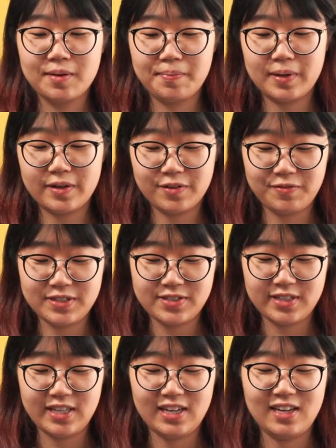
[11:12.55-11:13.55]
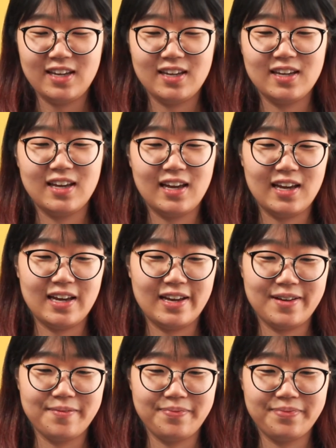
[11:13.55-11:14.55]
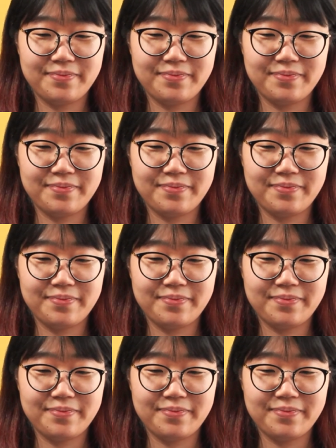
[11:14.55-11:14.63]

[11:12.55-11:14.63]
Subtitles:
but obviously the